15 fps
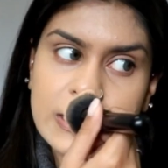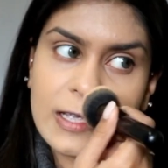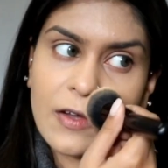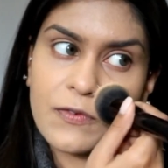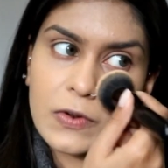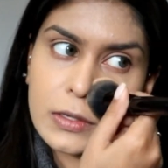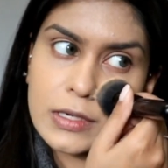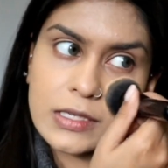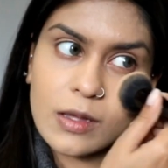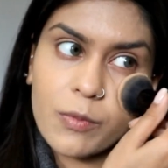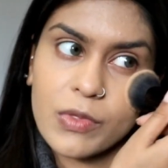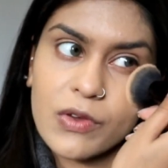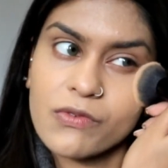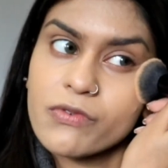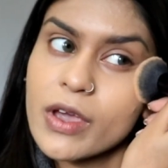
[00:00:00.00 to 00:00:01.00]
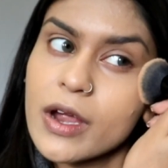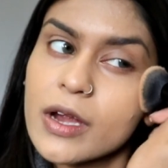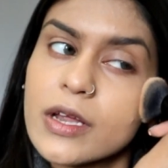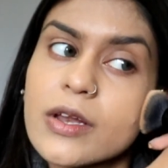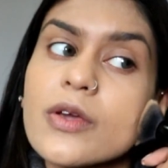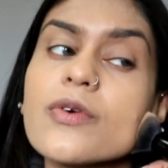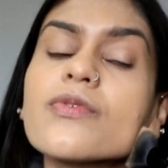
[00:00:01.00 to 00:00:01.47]
is definitely something
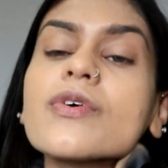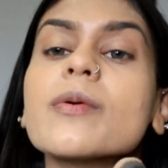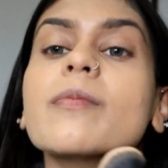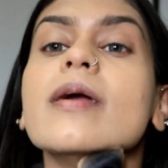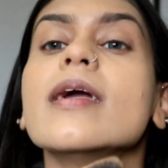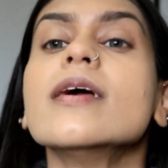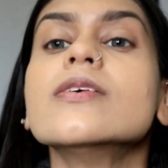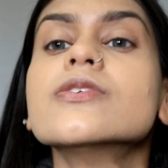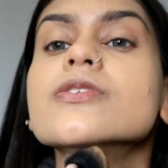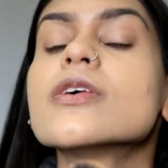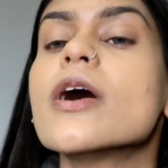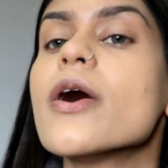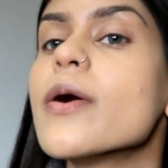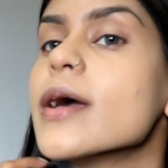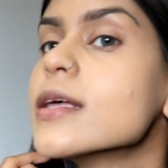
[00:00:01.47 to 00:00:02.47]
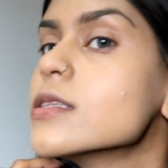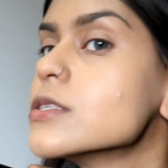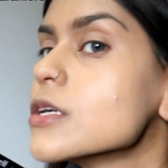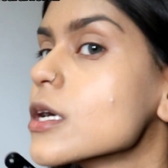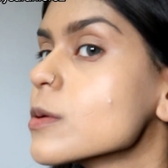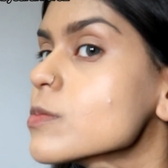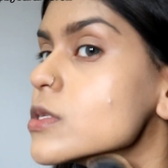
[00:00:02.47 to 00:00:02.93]
very new for me. So in
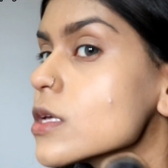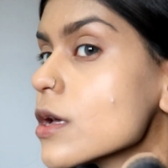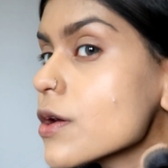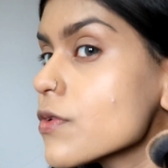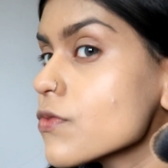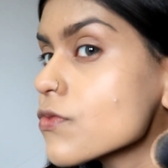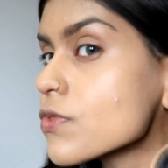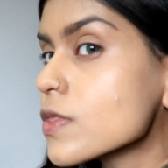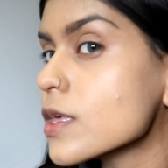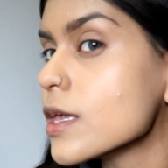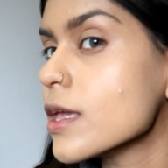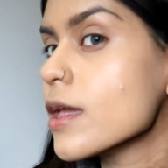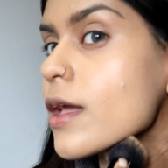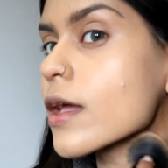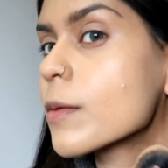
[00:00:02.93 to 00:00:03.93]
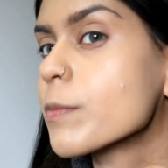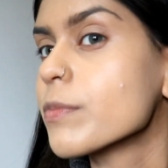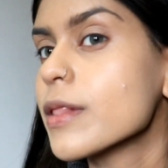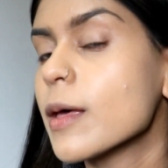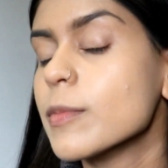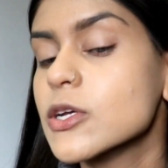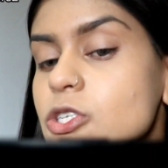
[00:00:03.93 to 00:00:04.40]
terms of the
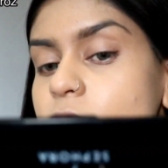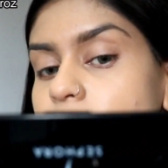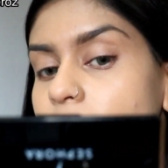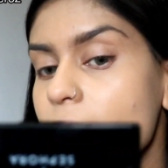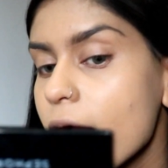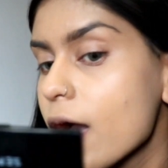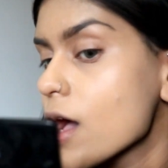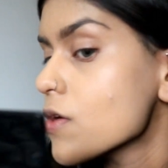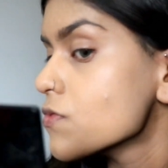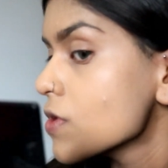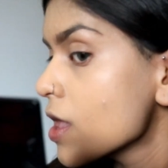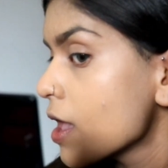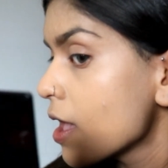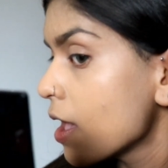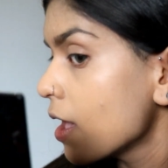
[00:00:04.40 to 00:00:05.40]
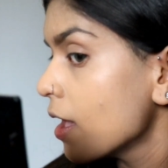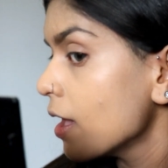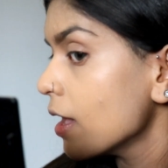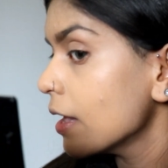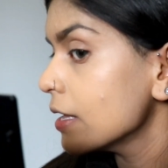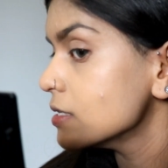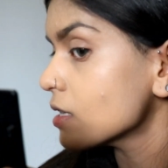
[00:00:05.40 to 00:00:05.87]
blemish that I have,
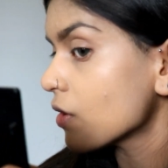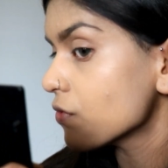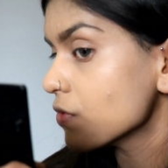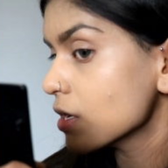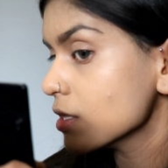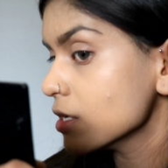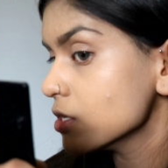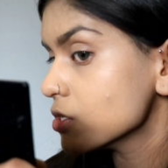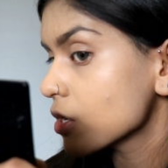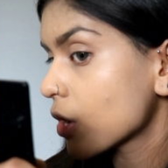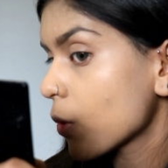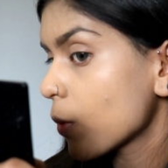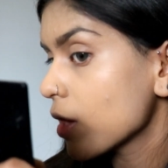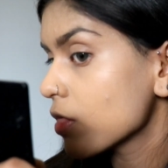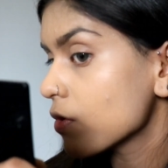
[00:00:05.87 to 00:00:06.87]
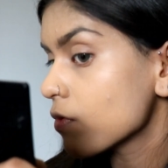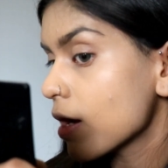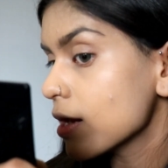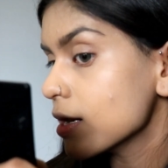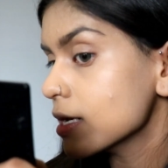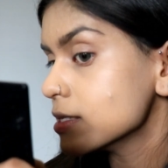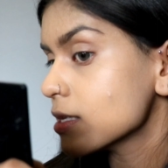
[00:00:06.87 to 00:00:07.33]
it definitely took away the
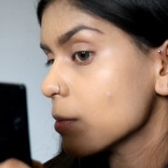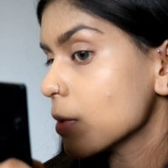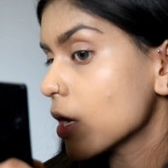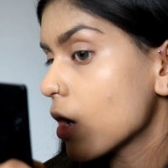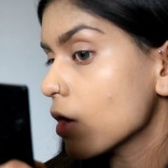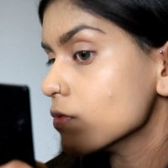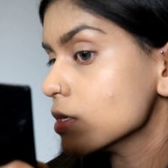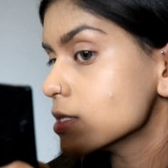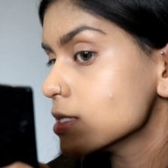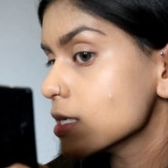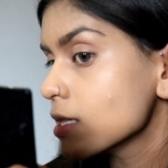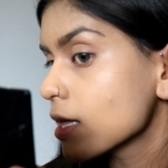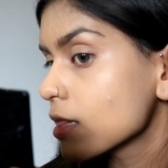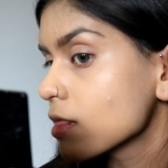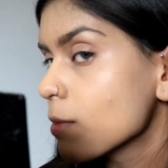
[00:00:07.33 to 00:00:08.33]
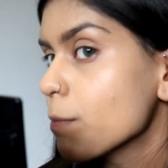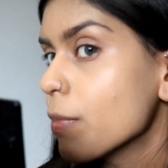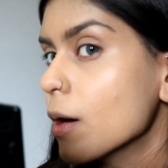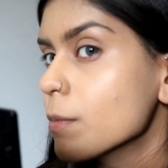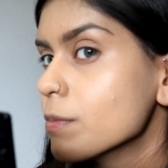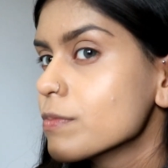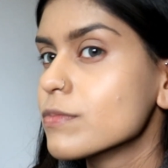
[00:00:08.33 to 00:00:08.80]
redness. I mean, obviously, like, the
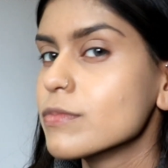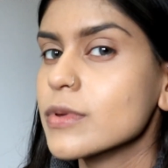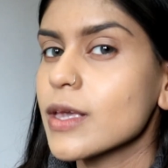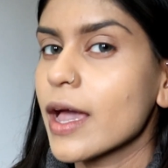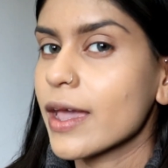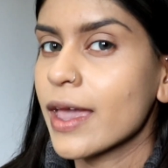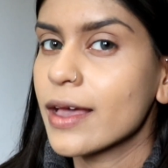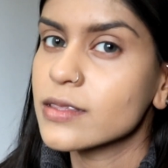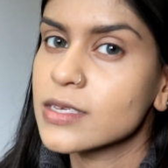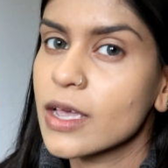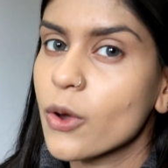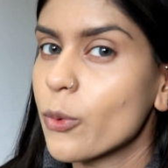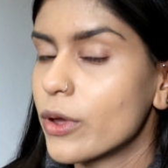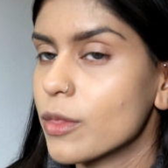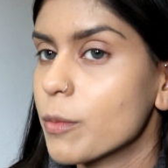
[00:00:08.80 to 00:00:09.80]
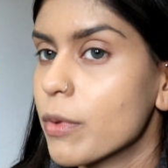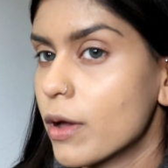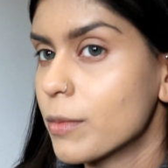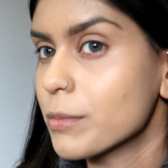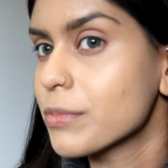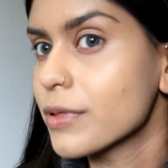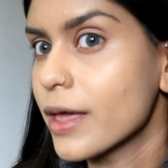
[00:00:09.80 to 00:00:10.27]
bump, I can't take away the
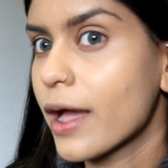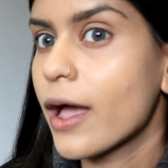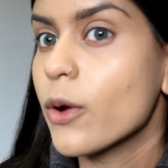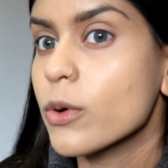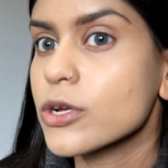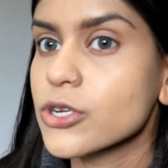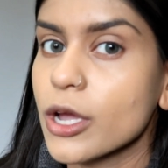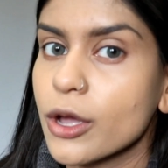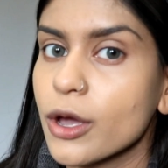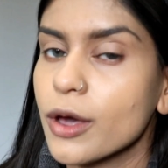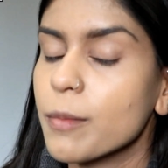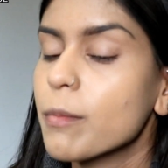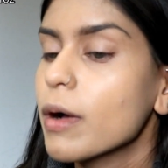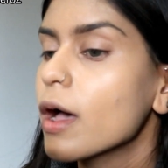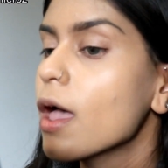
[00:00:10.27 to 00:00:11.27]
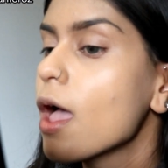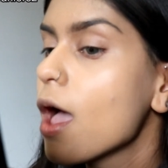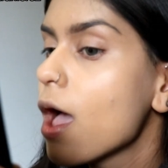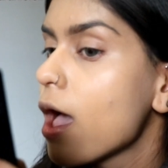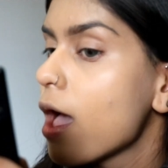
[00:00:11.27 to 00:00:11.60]
bump. Like, I wish I could, but